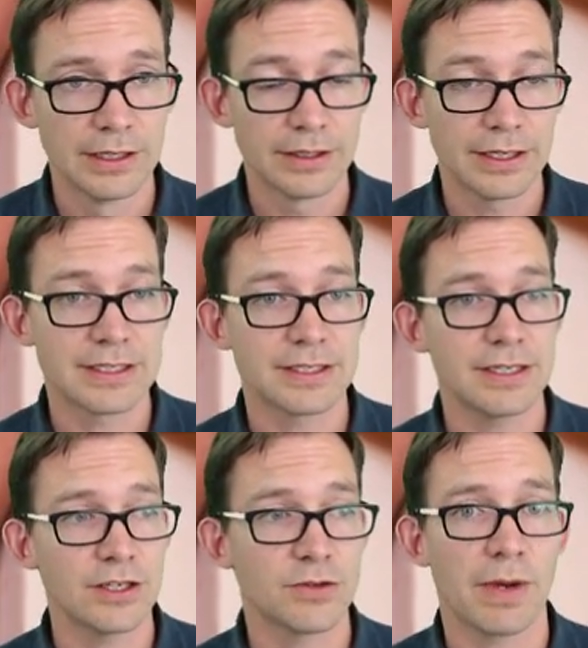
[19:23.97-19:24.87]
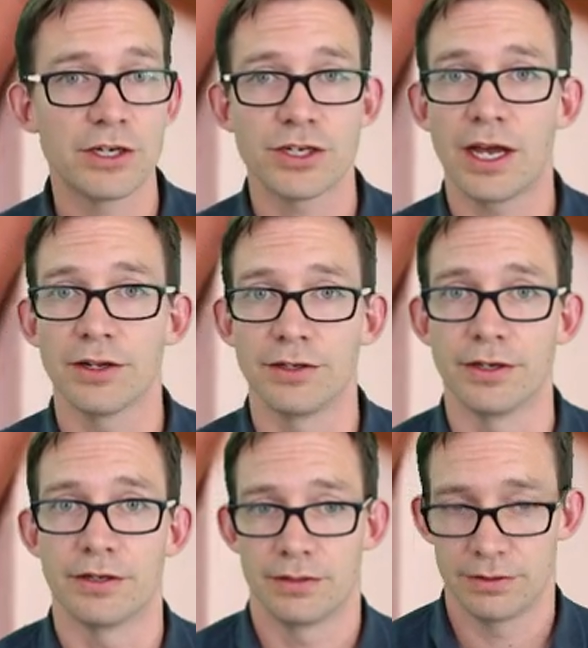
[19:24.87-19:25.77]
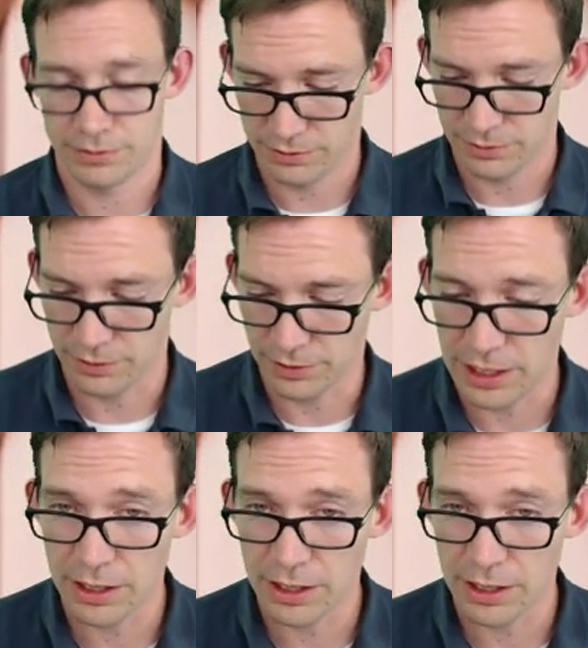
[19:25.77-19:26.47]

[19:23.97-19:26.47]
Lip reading: and since my childhood, okay?